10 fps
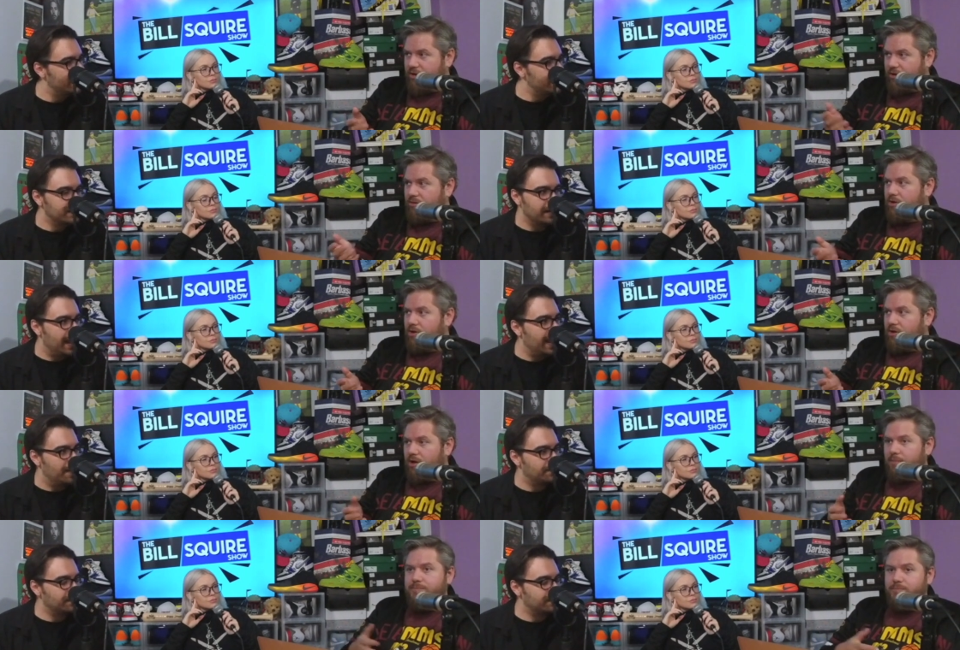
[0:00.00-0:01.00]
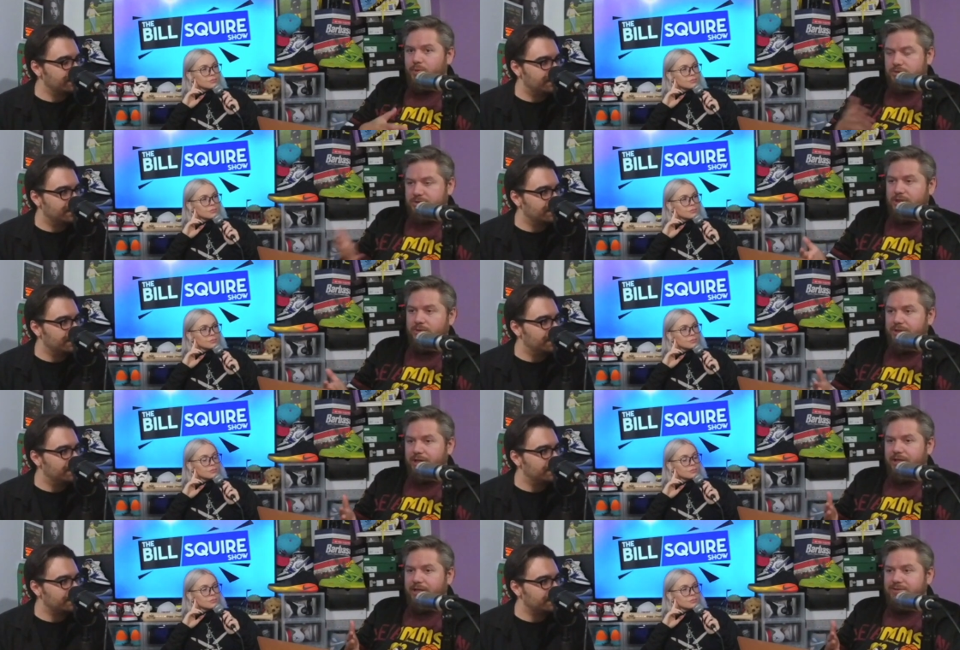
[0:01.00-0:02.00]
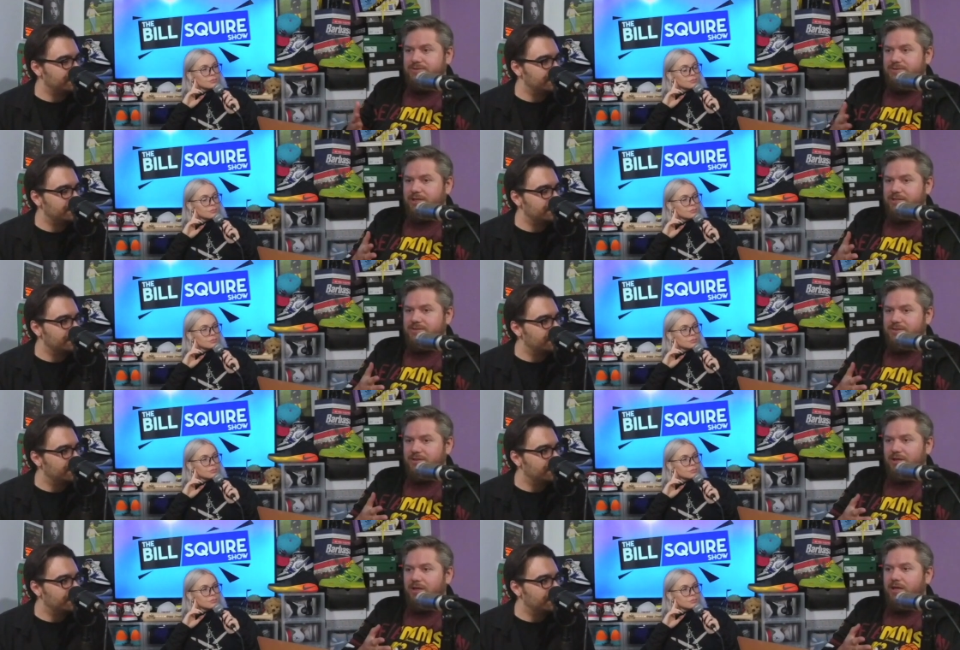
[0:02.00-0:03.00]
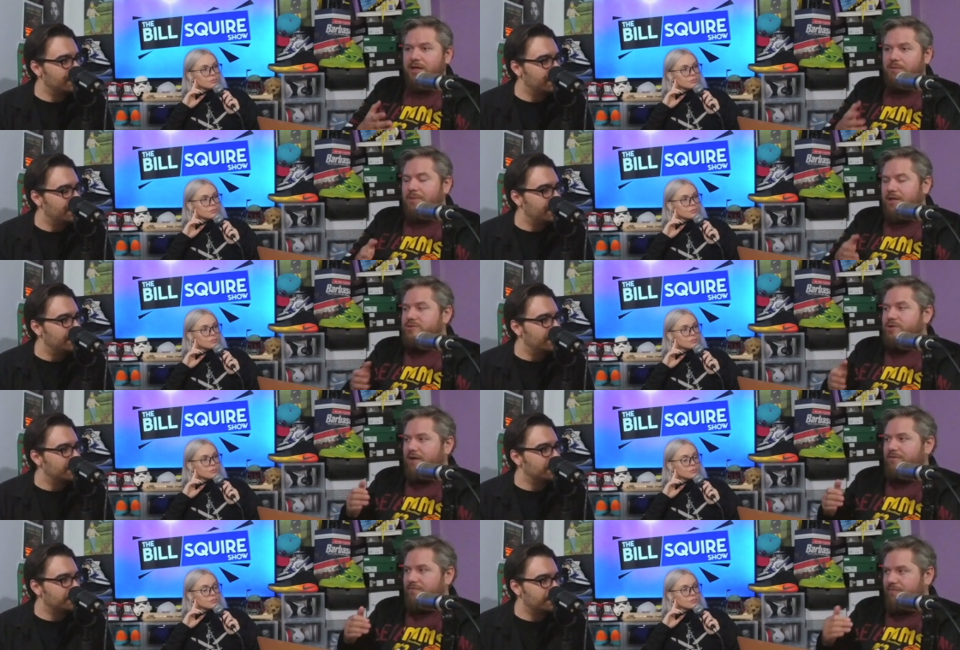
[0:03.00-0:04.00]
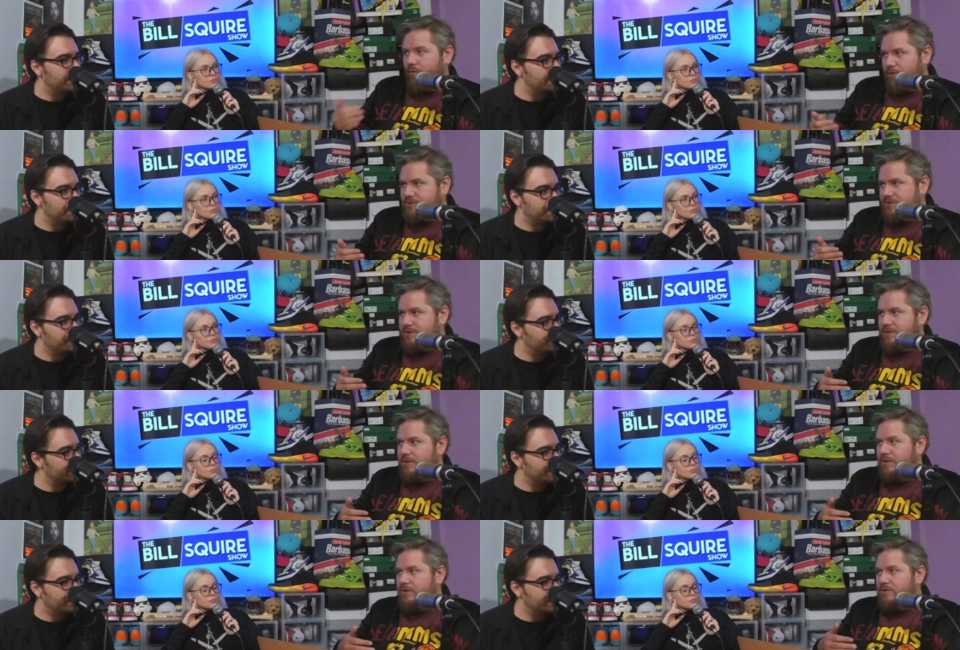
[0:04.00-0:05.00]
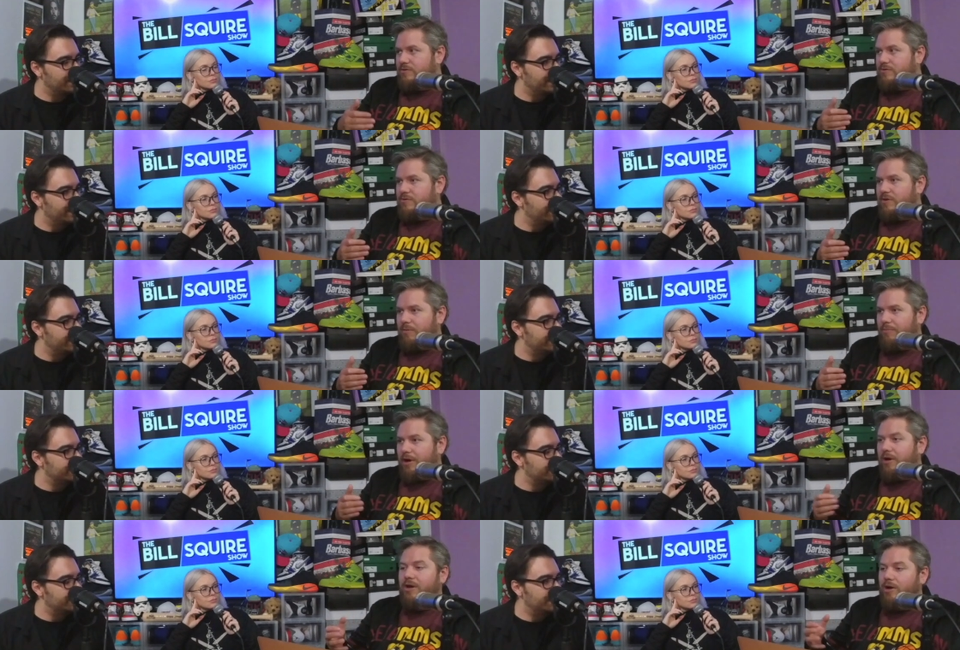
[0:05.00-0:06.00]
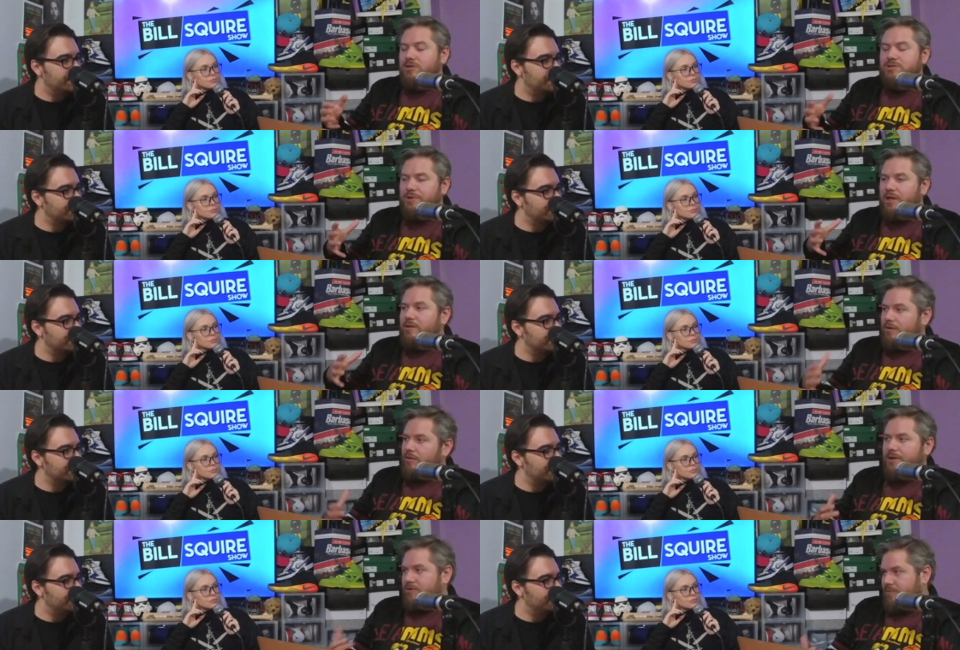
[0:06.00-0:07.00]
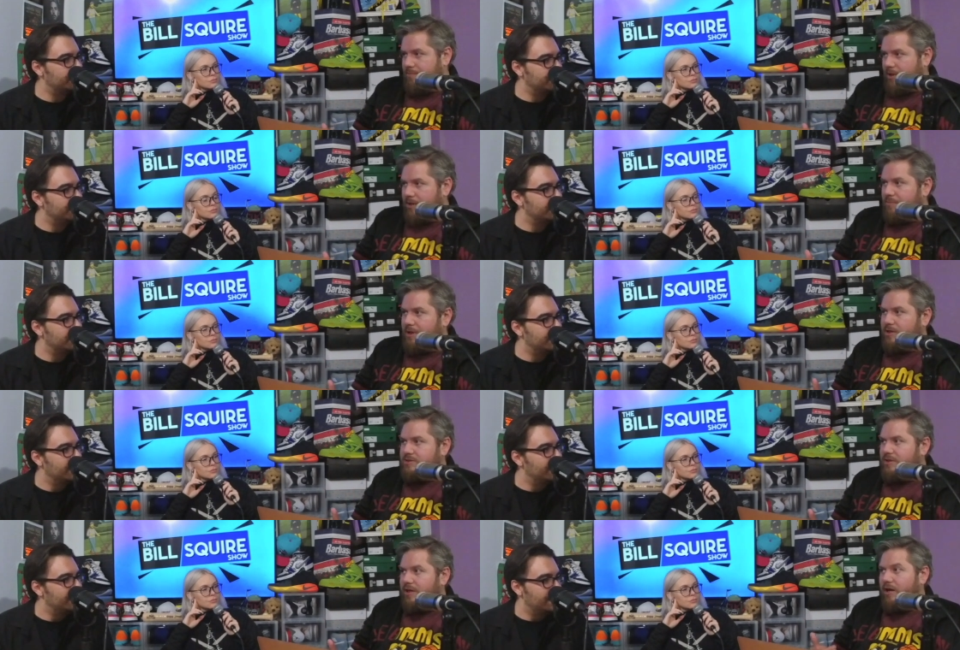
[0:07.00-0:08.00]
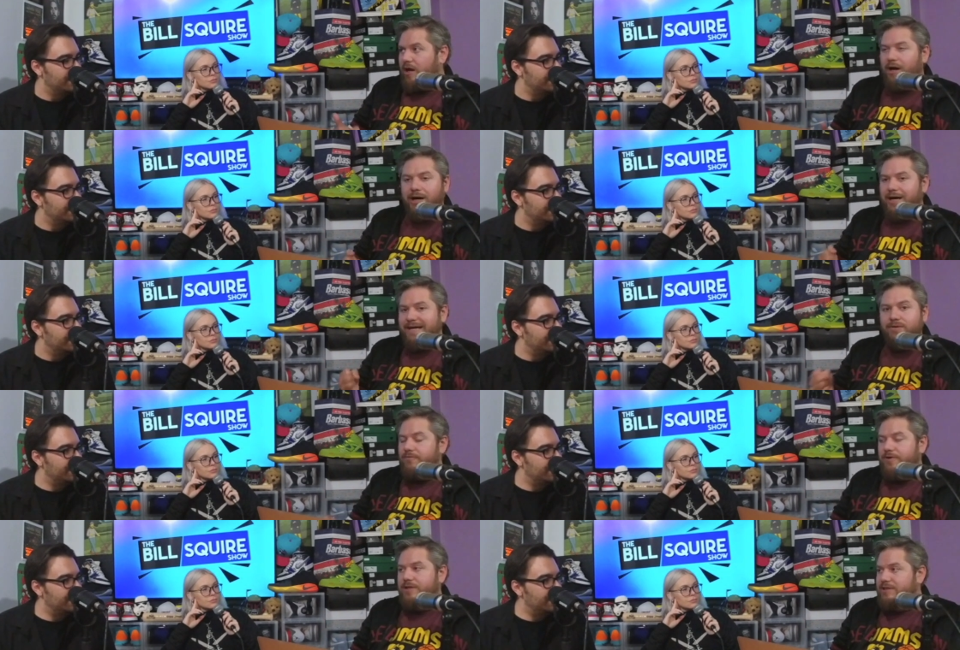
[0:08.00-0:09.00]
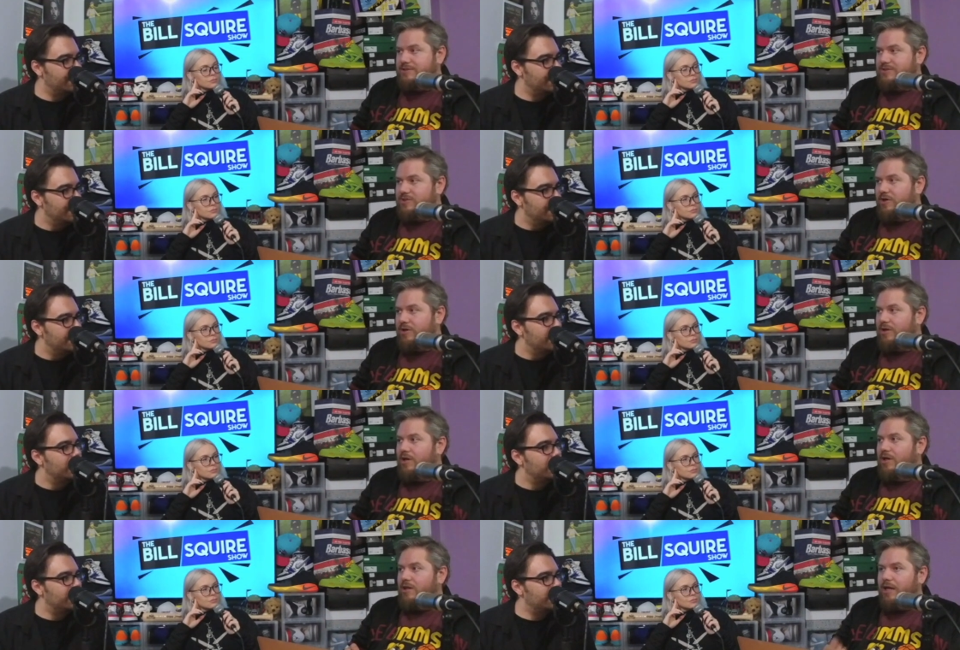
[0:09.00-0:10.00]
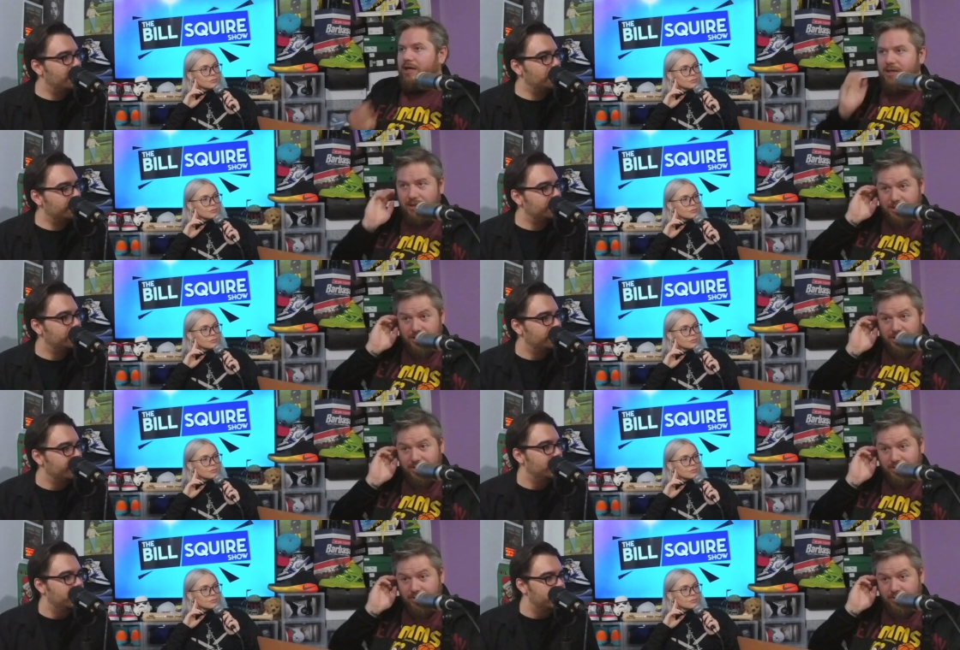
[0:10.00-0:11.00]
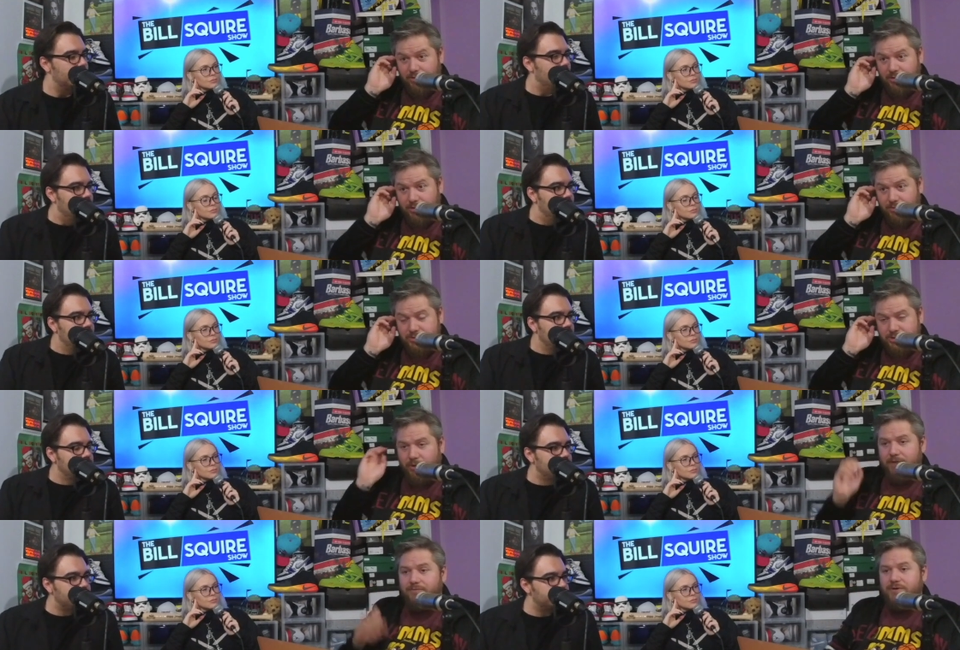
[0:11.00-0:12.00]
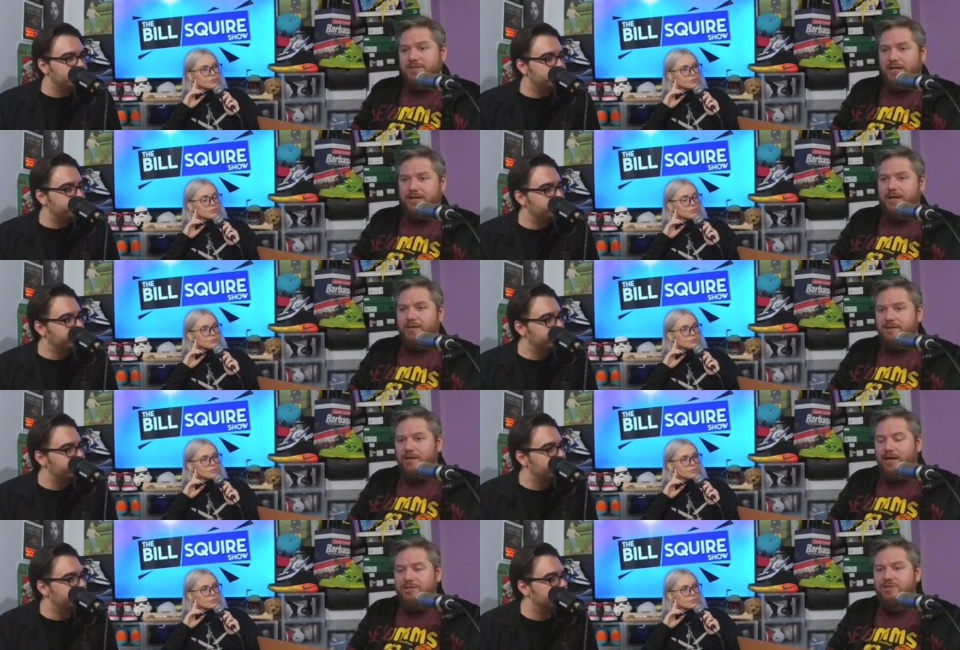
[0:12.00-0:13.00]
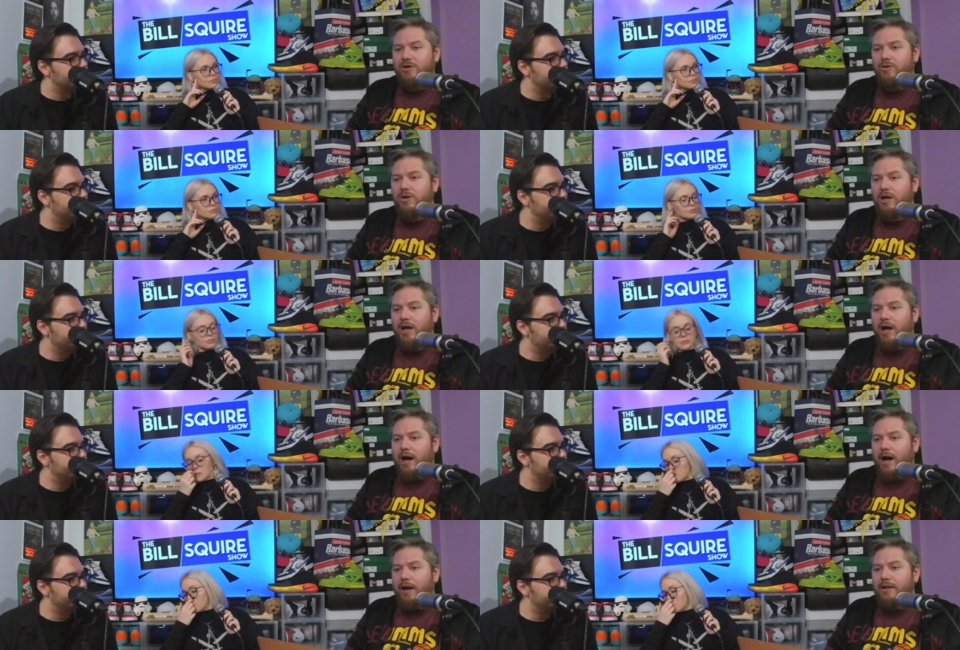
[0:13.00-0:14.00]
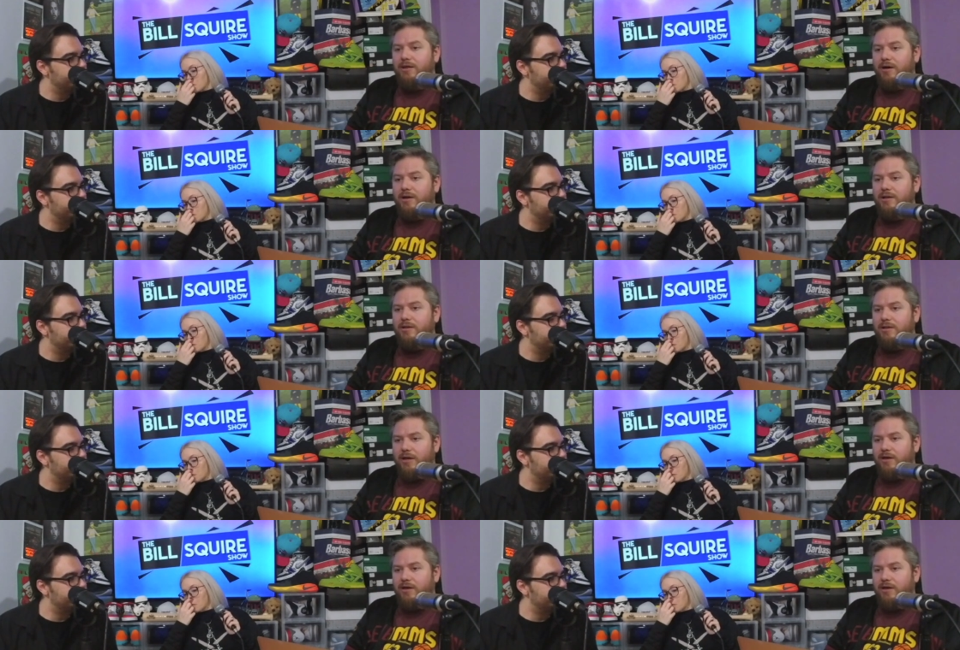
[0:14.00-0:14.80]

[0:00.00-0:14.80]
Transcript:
Speaker 1: know, yeah, a pursuit, and that's that's can be a driving force, but it can also be a little bit crippling because you're like, ah, I don't feel like this is good. Like, th- so when I first got on the Alan Cox show, I thought like,